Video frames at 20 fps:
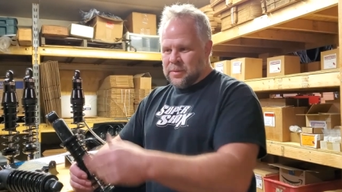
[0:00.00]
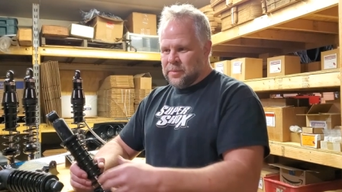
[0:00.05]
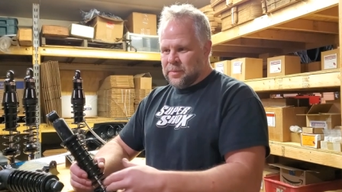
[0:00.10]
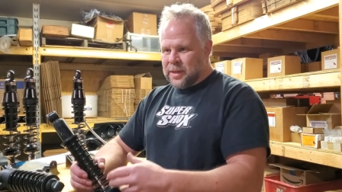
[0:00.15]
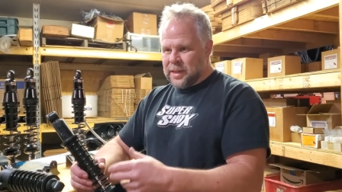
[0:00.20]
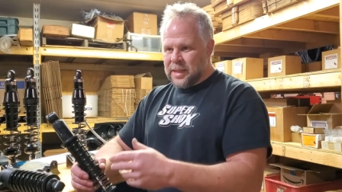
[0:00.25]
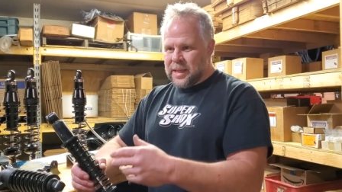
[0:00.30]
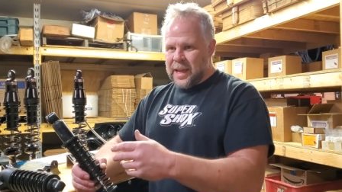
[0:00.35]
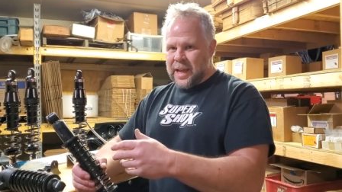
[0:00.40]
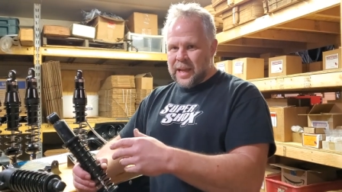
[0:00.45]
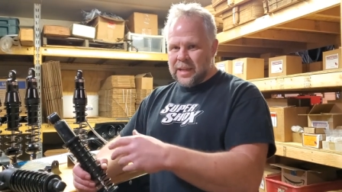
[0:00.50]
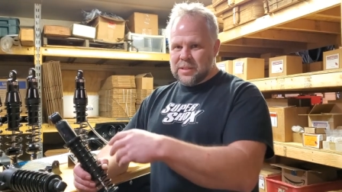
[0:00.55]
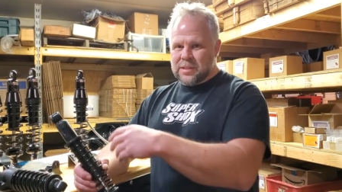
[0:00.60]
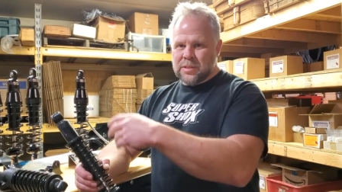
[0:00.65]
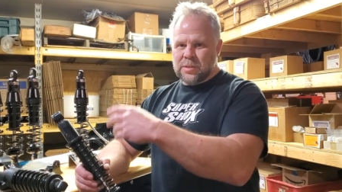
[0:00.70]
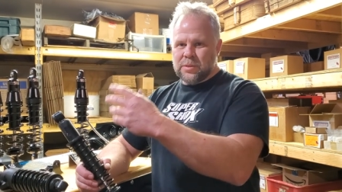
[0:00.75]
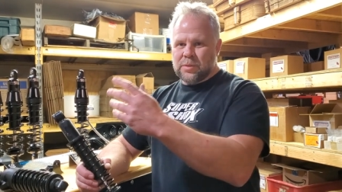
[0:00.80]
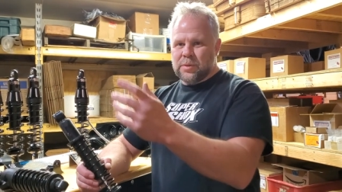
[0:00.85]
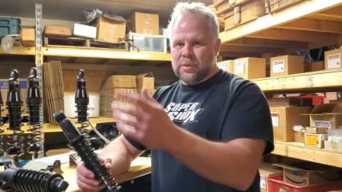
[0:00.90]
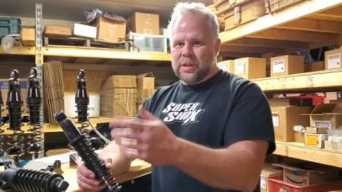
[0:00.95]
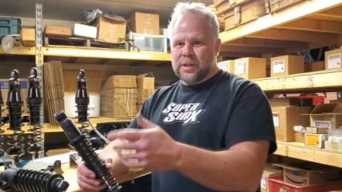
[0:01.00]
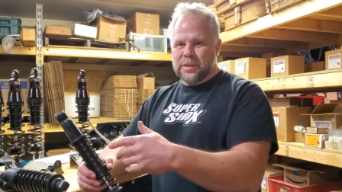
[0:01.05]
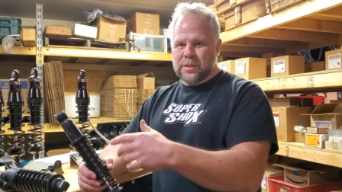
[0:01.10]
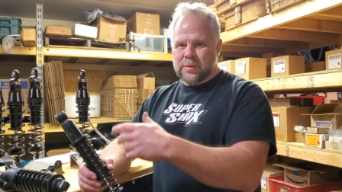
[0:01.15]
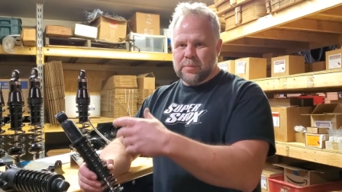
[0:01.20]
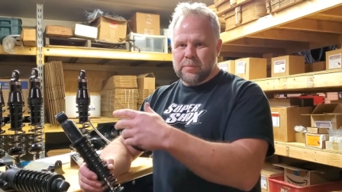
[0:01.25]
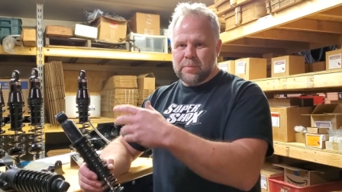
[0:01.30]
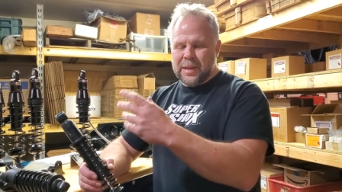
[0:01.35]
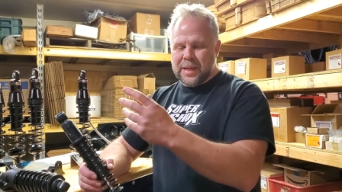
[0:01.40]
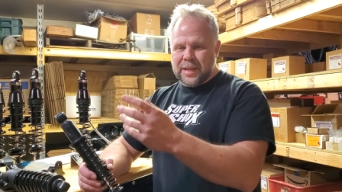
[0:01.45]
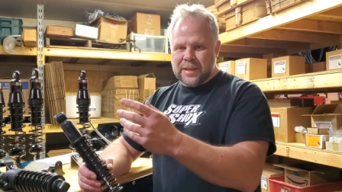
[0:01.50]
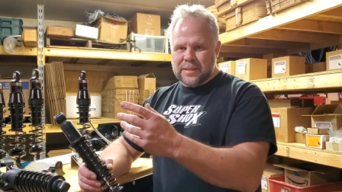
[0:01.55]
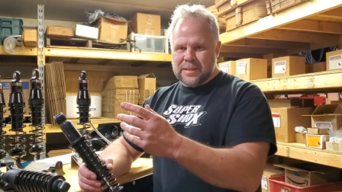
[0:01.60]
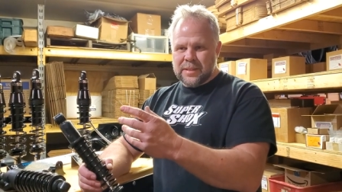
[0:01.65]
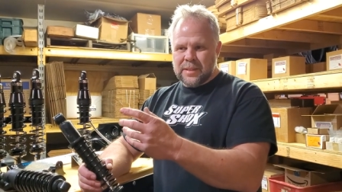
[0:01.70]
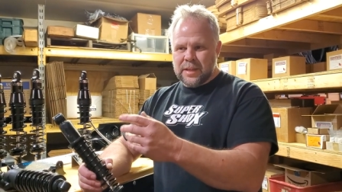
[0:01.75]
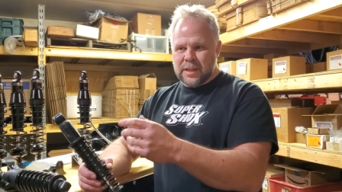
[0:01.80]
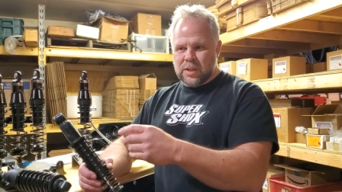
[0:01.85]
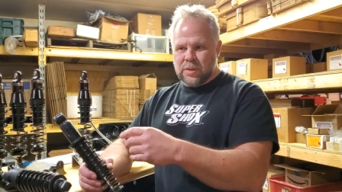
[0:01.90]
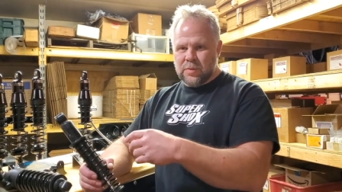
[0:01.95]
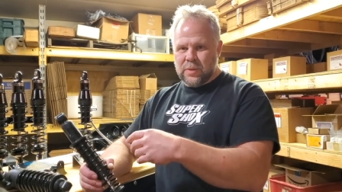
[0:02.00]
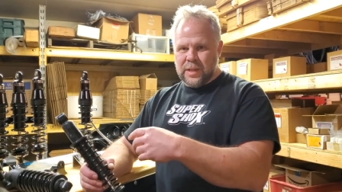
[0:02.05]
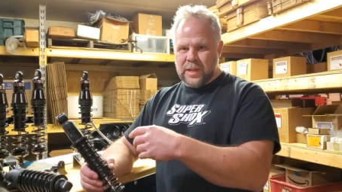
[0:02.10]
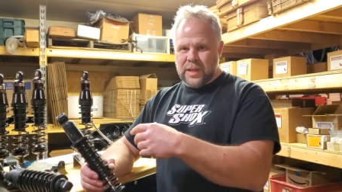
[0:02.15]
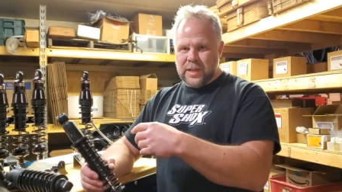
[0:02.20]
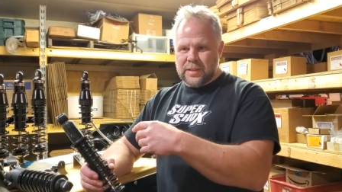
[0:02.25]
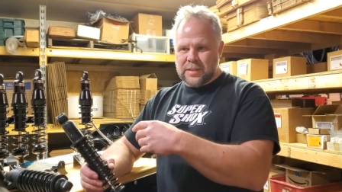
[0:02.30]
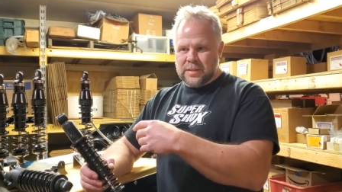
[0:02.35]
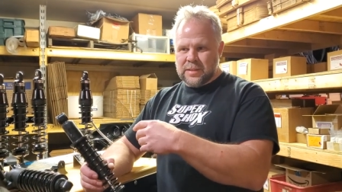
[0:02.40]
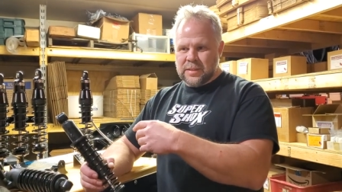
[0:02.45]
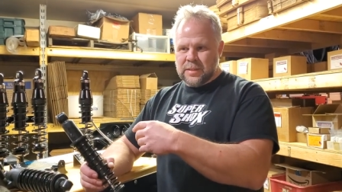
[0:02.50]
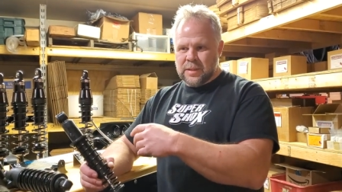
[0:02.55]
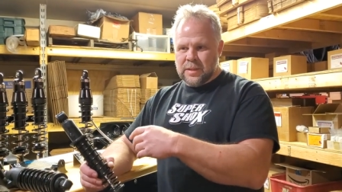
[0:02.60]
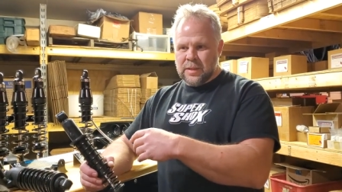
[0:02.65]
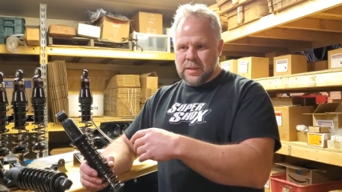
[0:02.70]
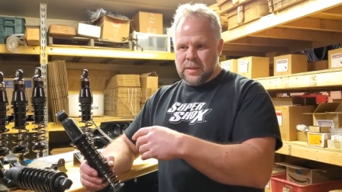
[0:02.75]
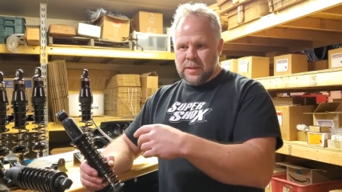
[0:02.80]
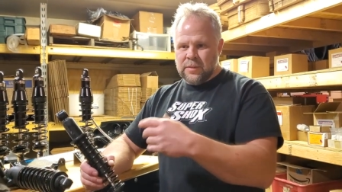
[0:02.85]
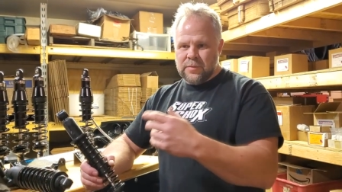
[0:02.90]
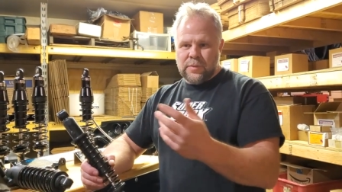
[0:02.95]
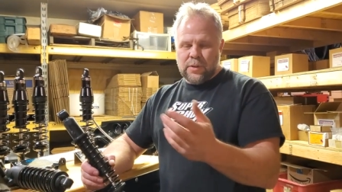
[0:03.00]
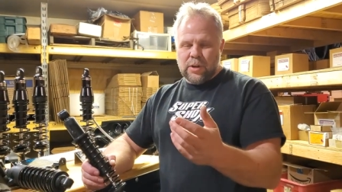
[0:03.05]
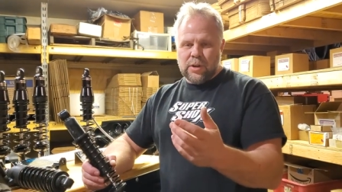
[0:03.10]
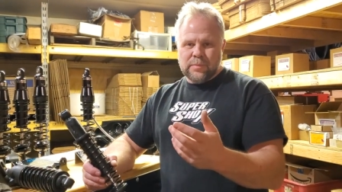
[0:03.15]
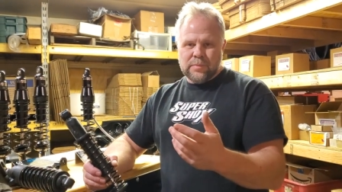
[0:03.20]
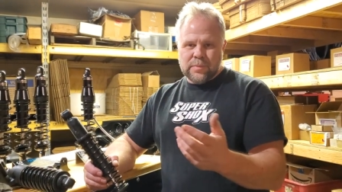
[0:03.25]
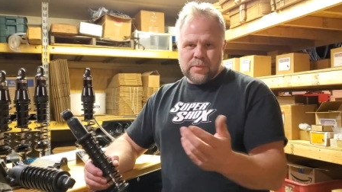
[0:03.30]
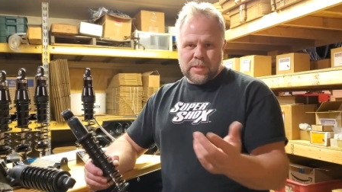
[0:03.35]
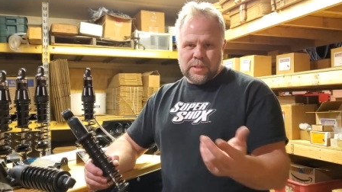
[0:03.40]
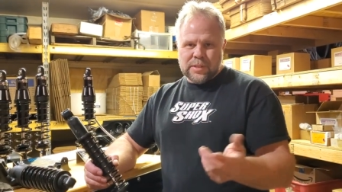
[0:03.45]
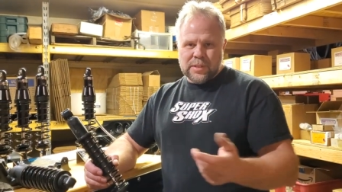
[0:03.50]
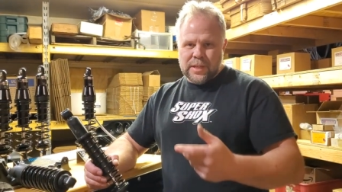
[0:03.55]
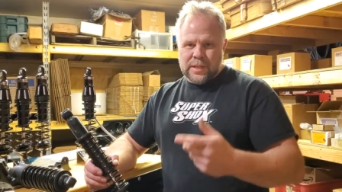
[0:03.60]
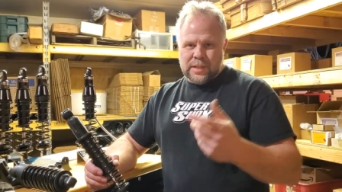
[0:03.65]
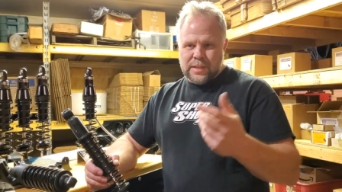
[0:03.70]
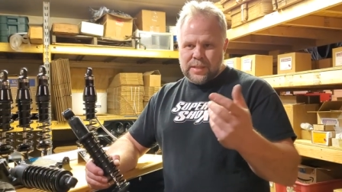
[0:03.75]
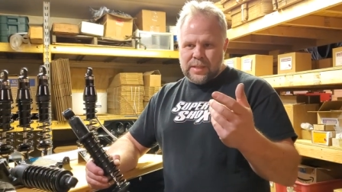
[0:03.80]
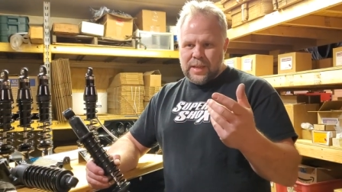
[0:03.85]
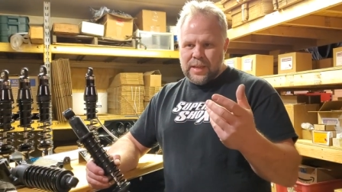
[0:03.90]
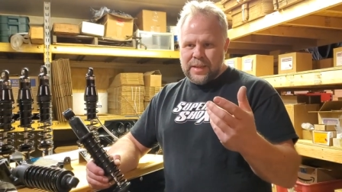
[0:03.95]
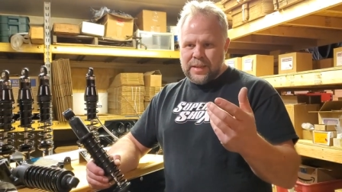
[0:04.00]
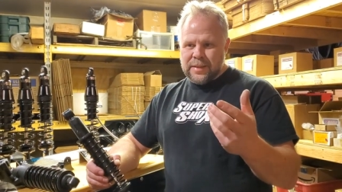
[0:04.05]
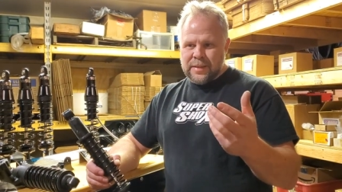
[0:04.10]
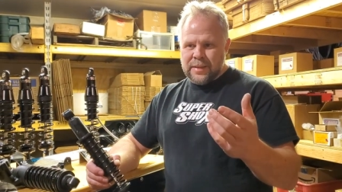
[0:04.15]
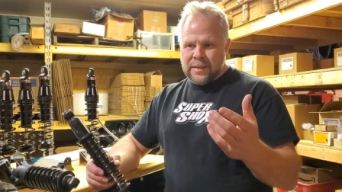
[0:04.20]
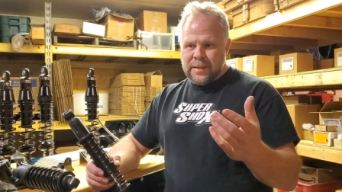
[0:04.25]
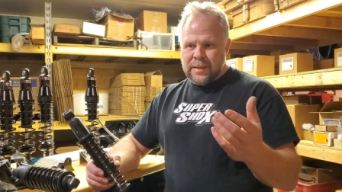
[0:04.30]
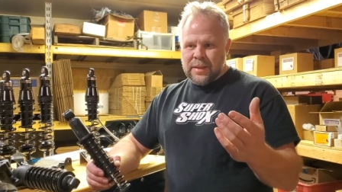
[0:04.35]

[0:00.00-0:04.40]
When gas and oil mix, it creates foam. Just like you take